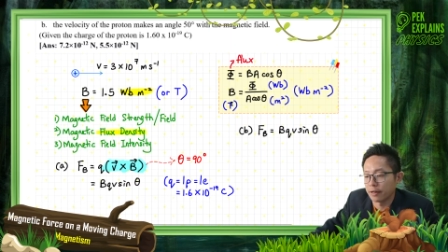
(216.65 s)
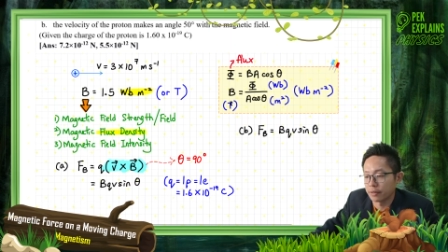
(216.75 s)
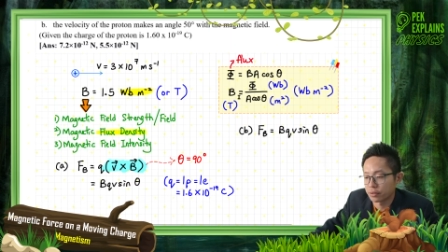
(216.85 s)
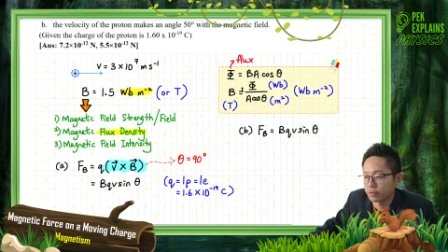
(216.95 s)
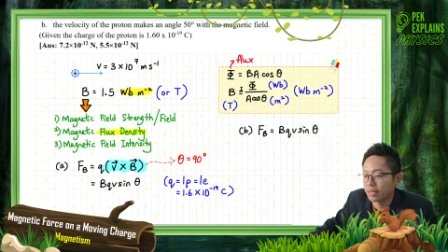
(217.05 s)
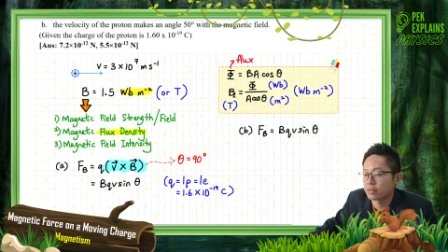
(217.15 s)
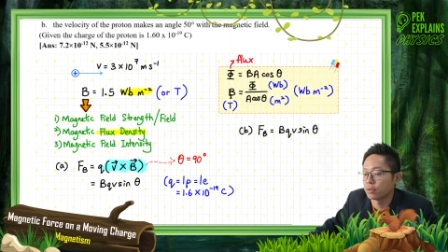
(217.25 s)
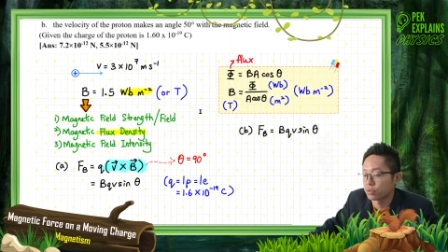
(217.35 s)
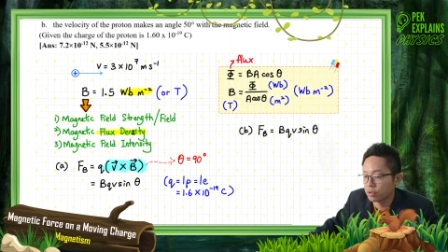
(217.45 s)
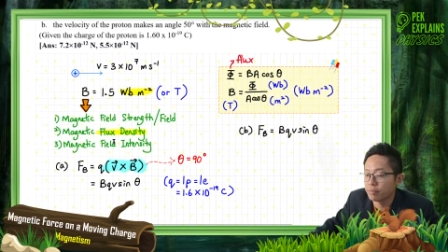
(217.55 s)
So that's
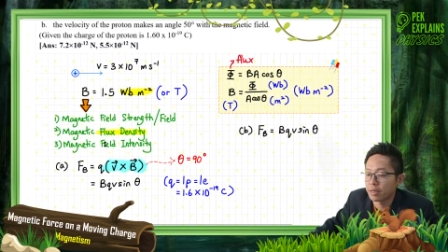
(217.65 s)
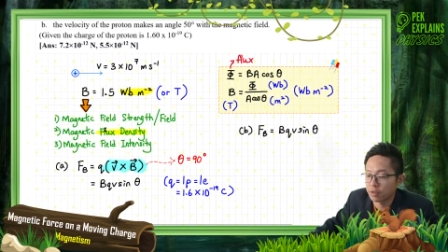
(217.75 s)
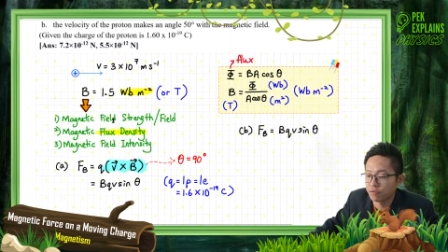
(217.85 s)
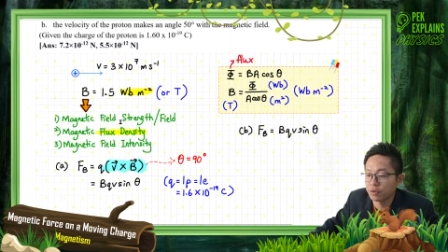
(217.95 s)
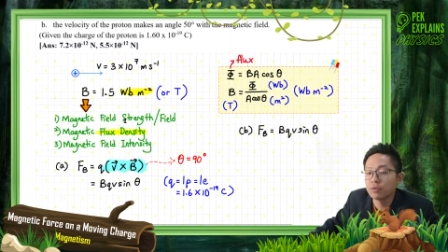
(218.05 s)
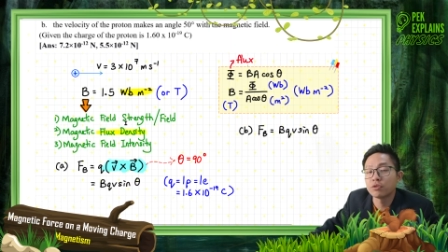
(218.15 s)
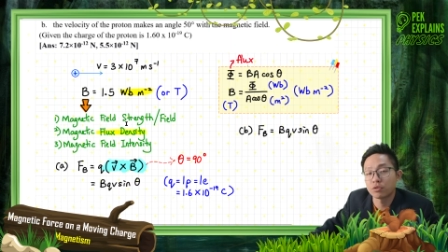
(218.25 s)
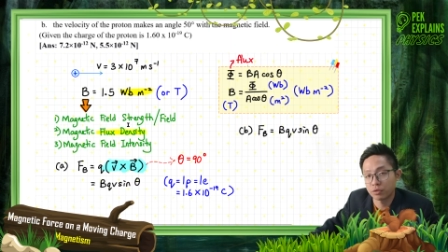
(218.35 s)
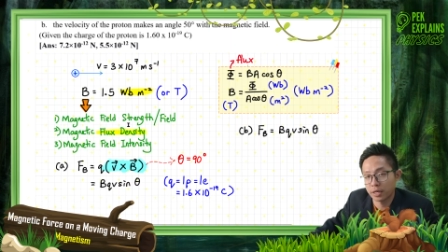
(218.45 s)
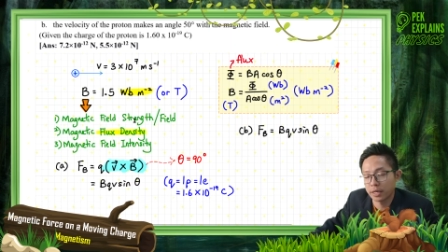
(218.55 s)
also magnetic field
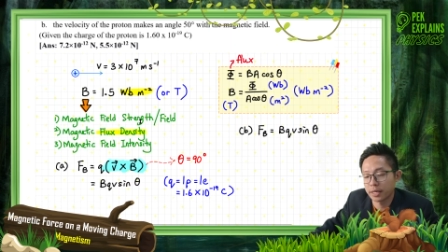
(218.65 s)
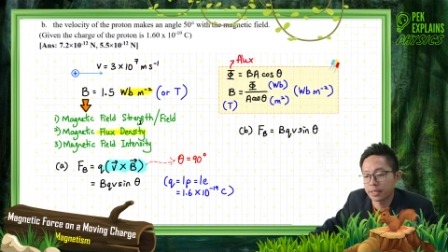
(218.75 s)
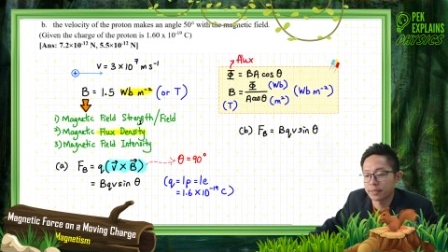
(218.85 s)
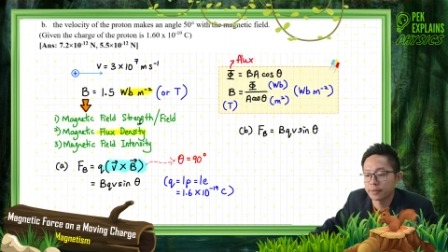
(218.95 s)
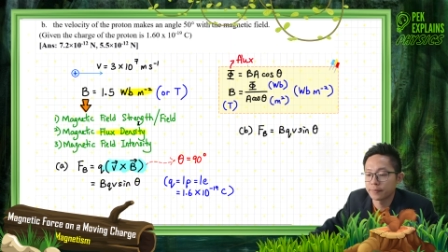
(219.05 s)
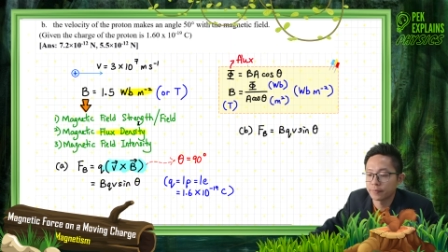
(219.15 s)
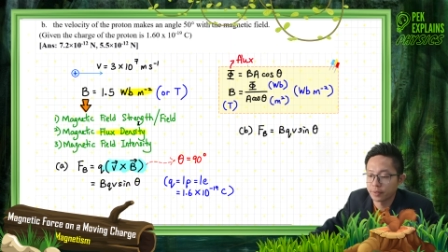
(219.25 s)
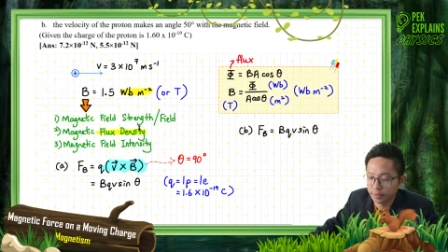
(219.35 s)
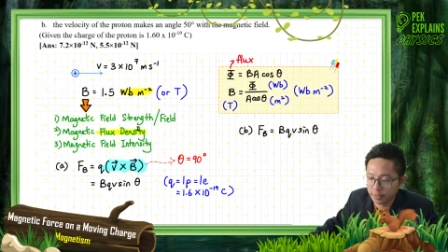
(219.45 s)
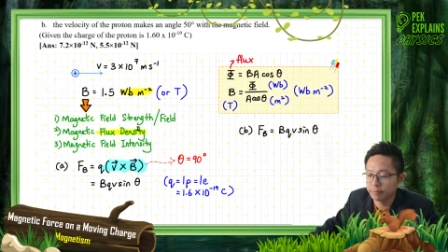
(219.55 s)
strength.
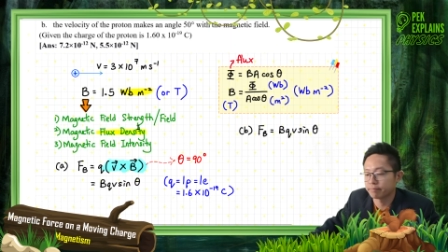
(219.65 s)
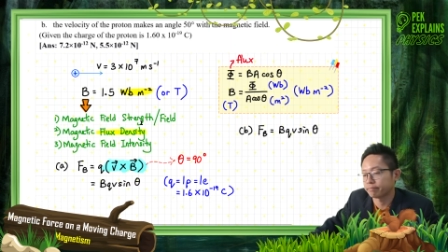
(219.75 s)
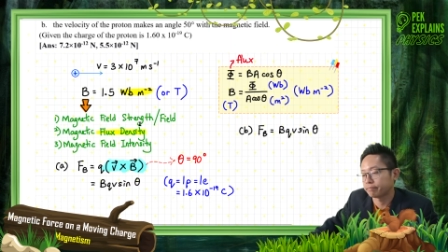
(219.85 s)
Okay.